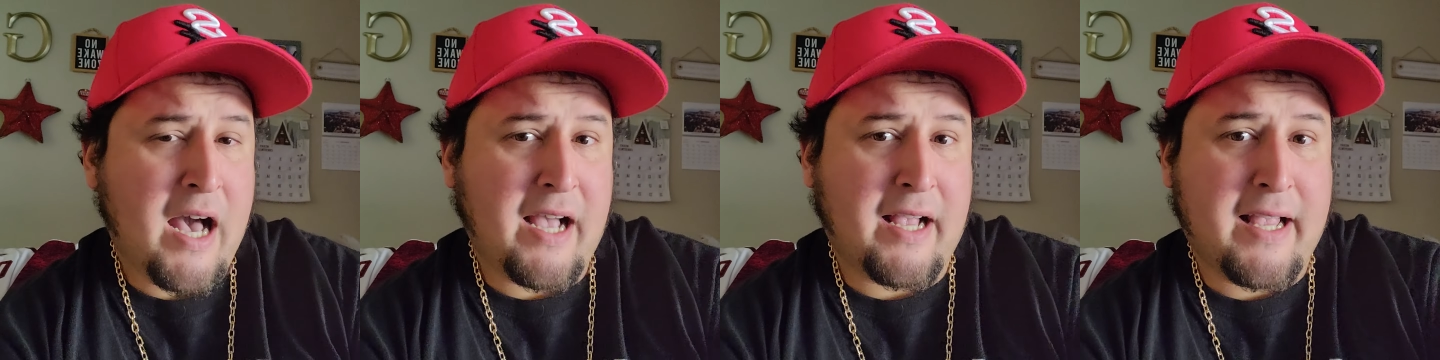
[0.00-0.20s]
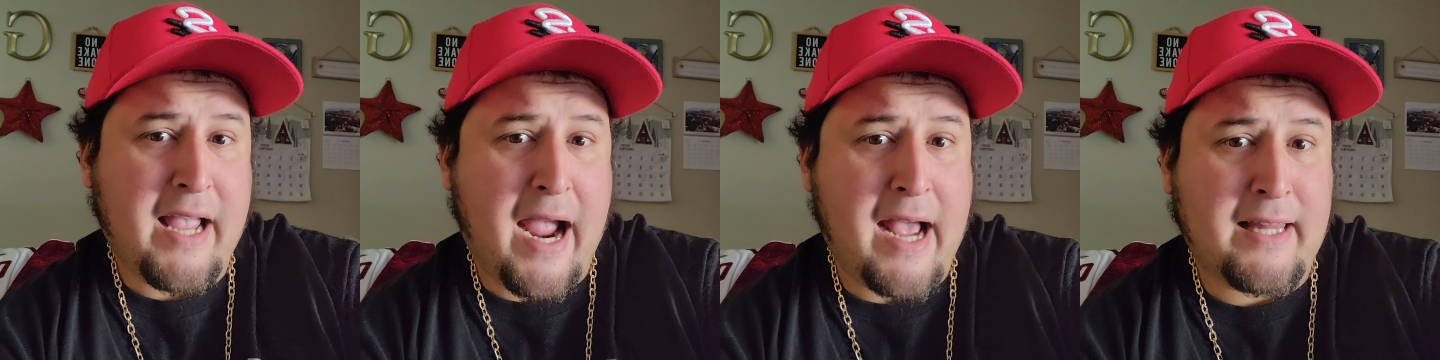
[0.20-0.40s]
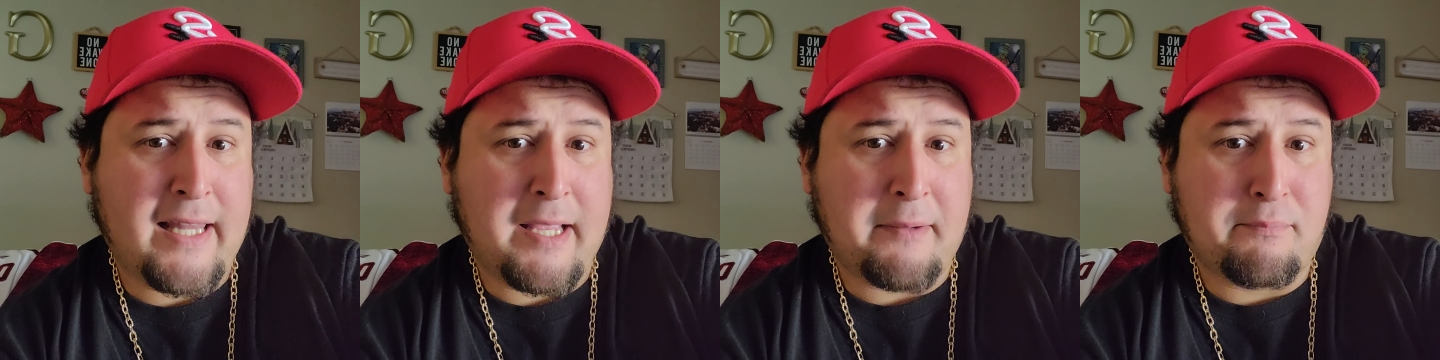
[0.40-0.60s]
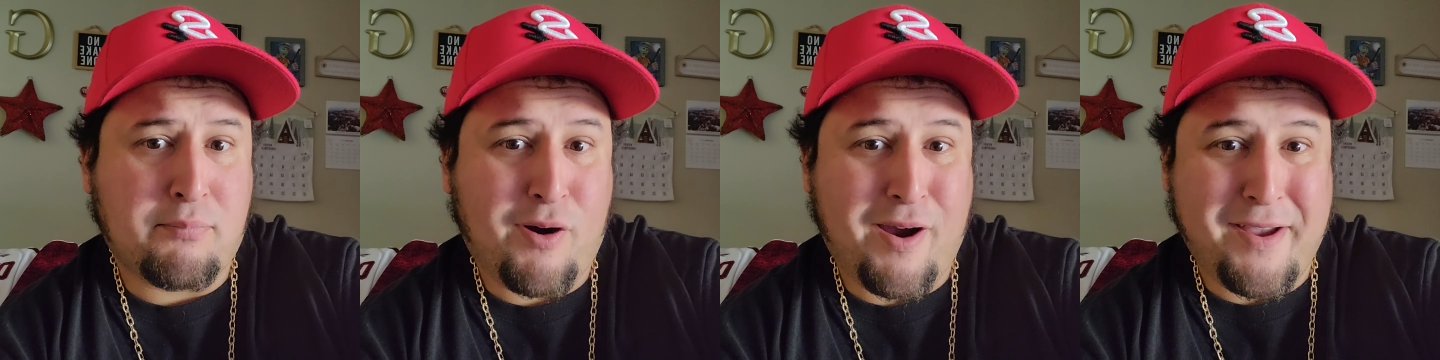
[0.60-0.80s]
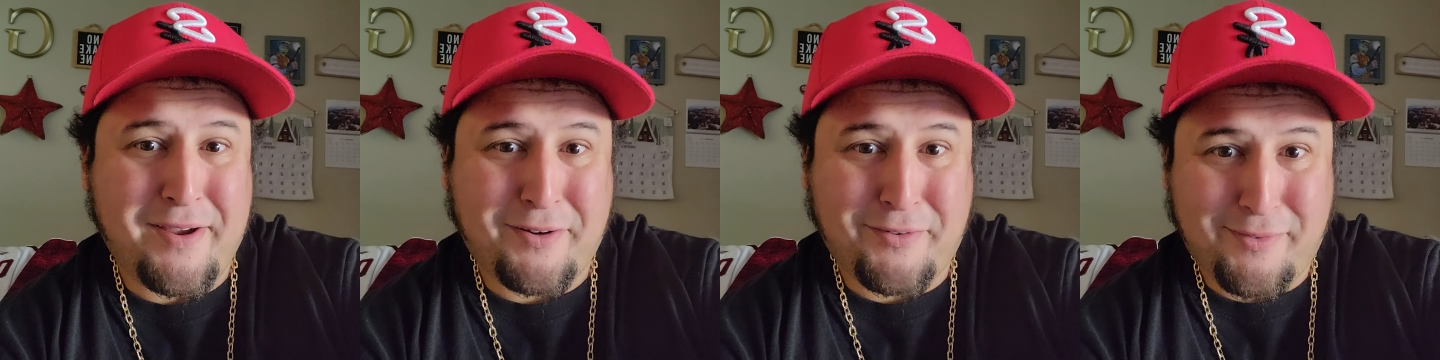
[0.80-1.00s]
A guy like
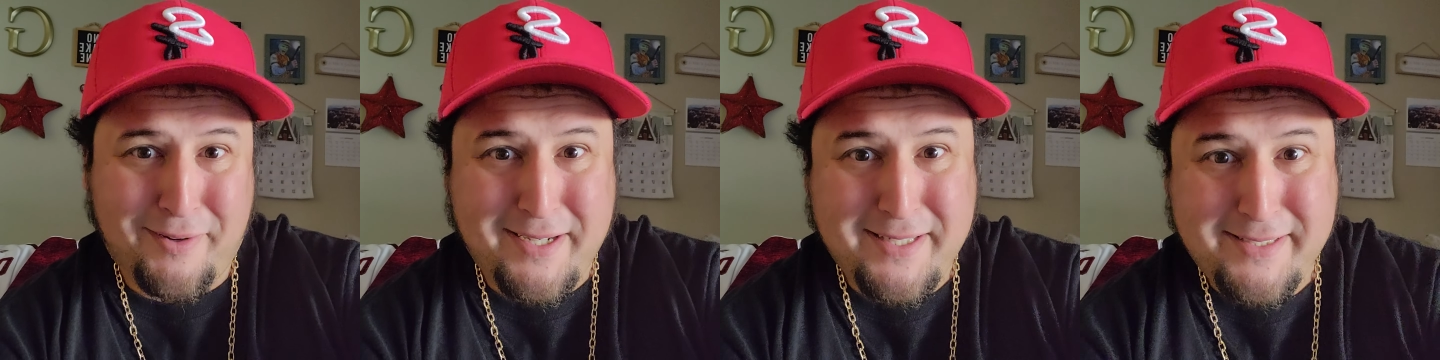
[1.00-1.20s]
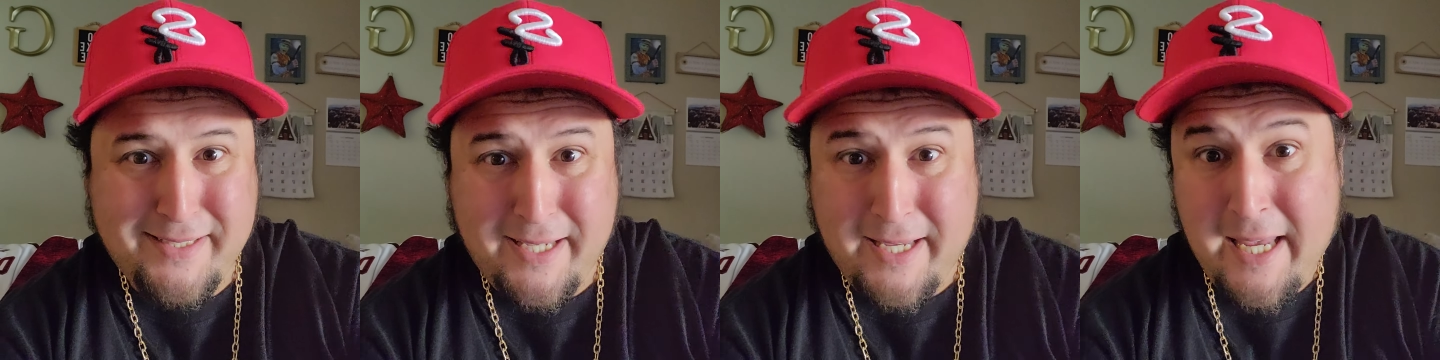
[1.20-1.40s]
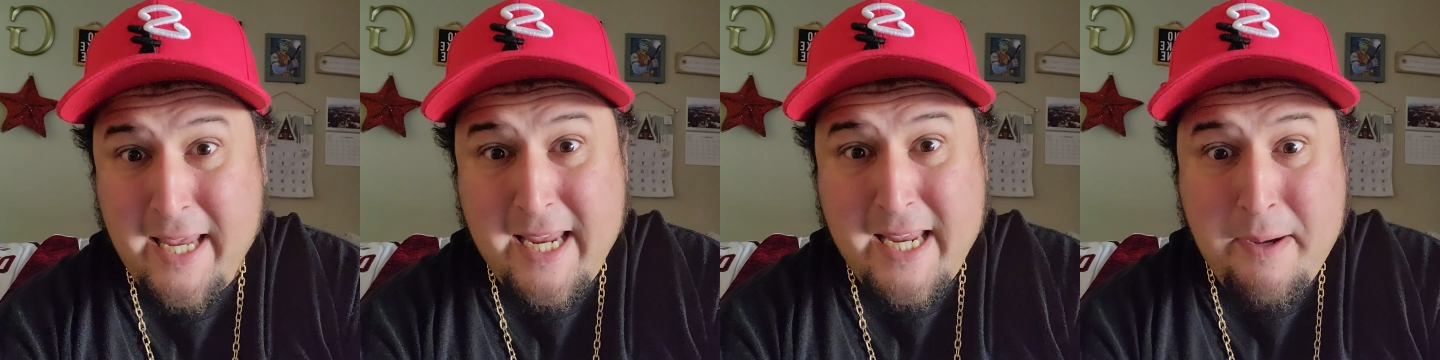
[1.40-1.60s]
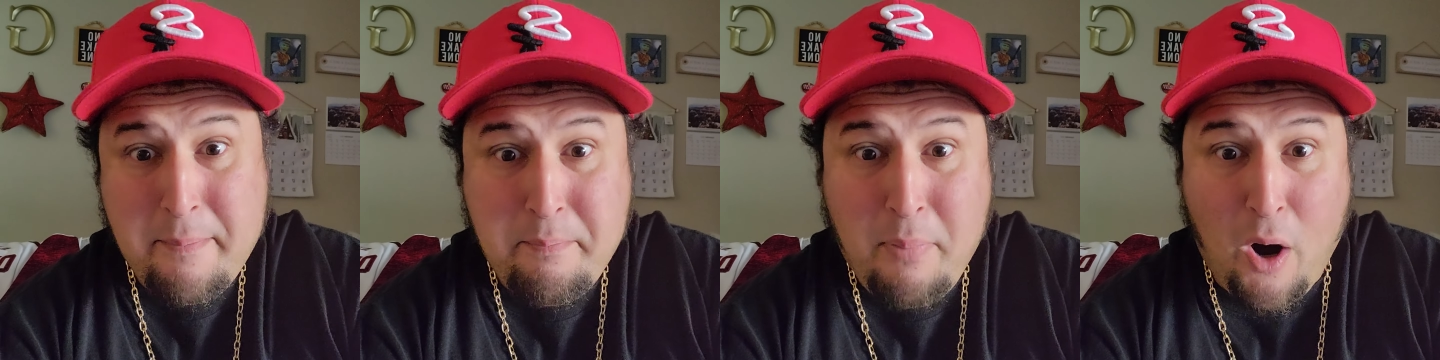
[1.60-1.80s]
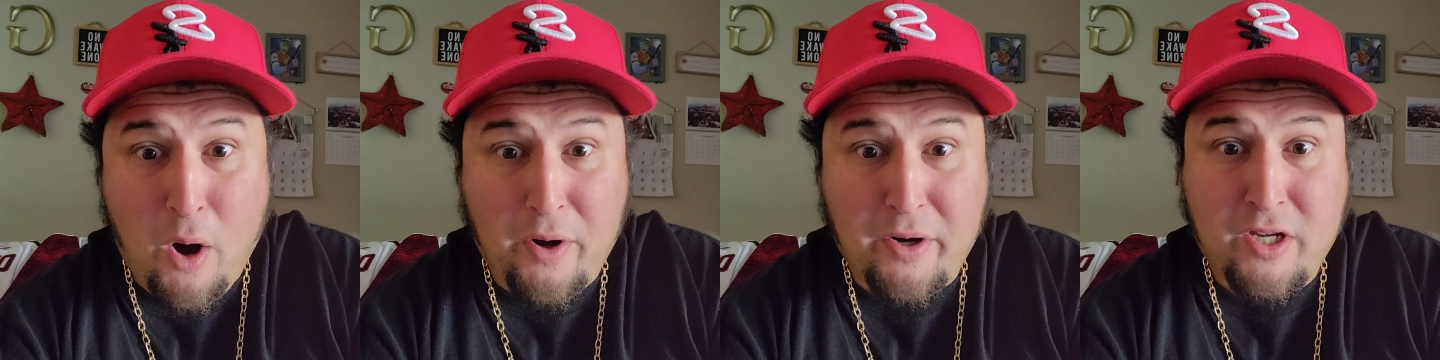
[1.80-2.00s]
Brian Griese, he can
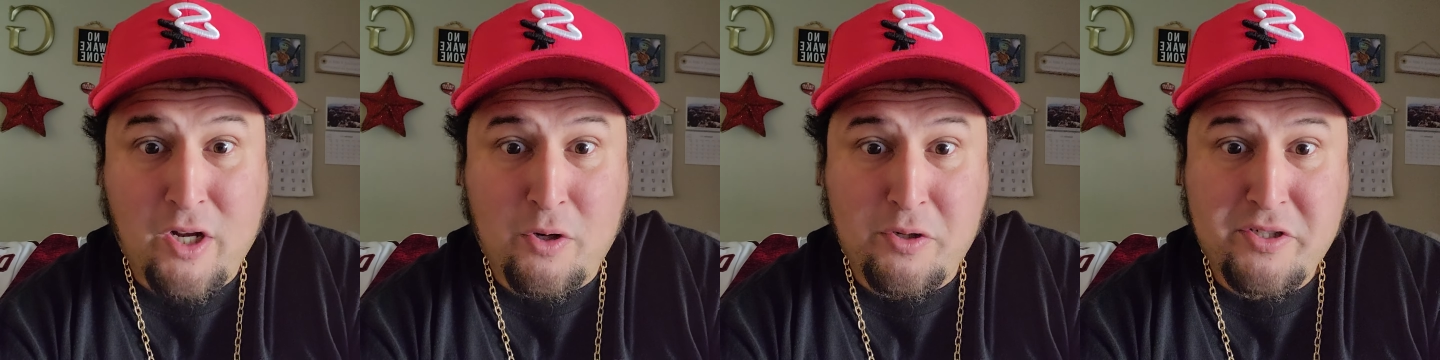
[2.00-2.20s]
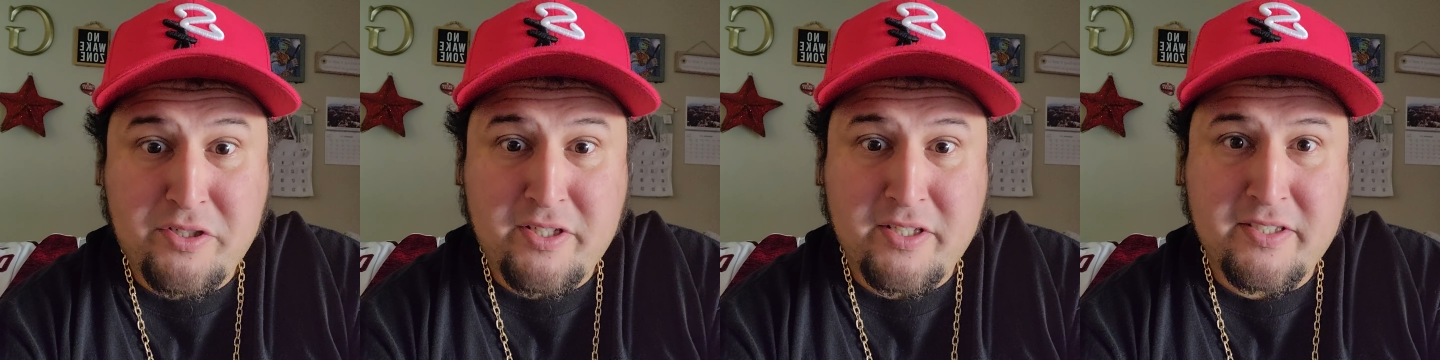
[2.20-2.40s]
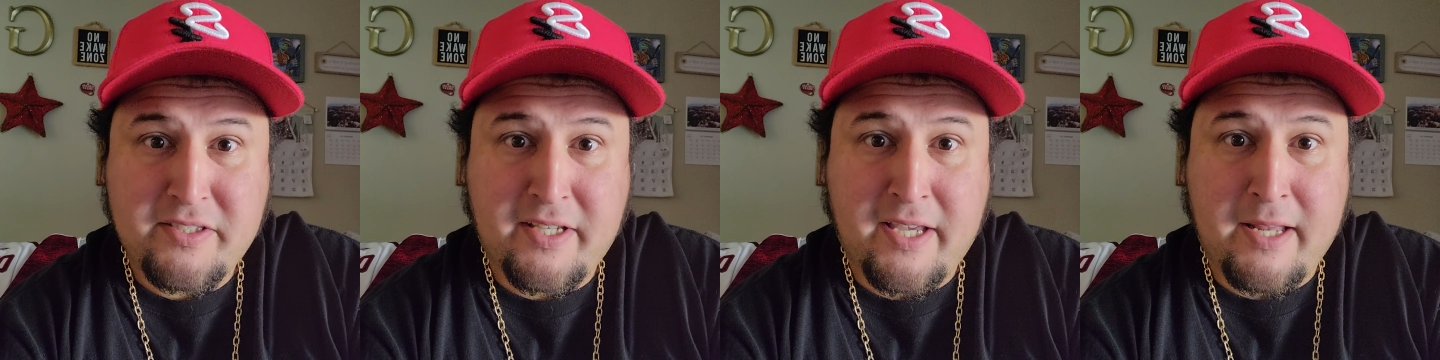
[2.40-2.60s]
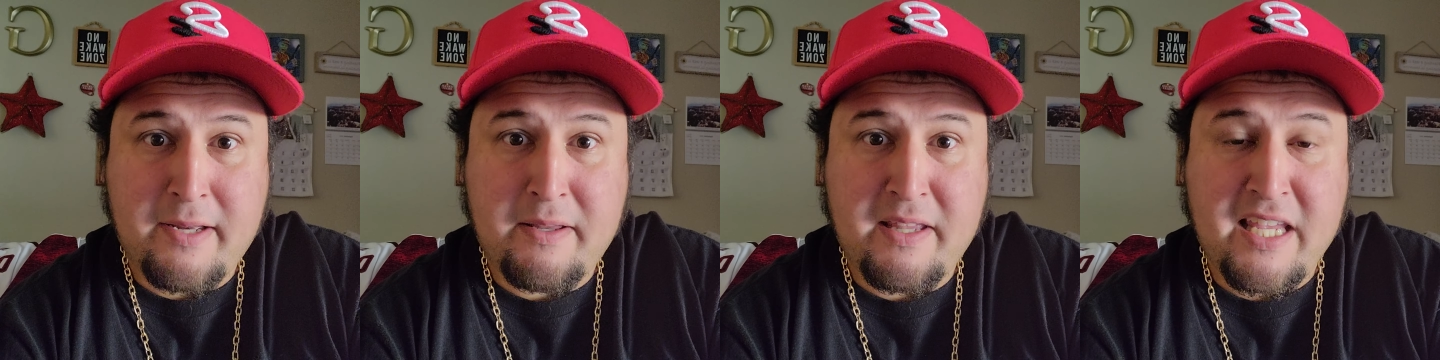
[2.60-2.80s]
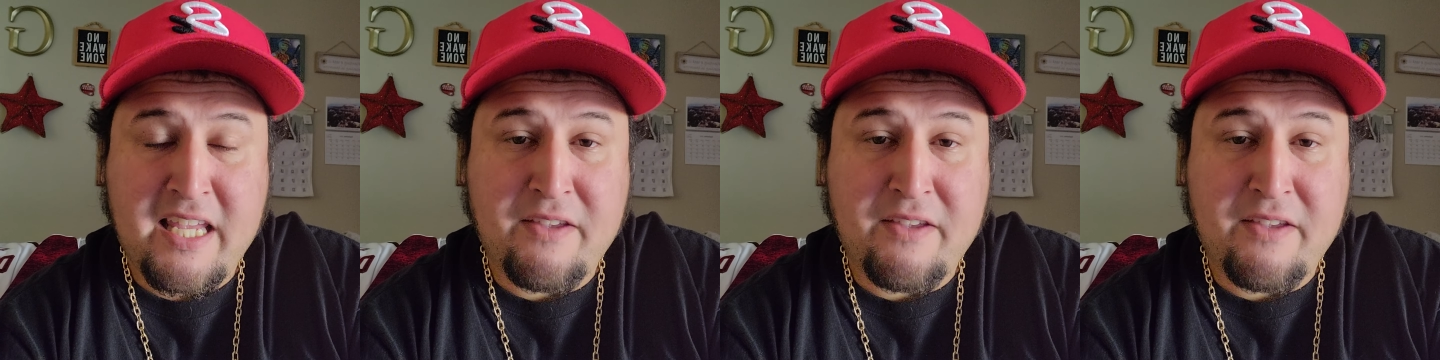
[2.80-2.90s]
probably coach this kid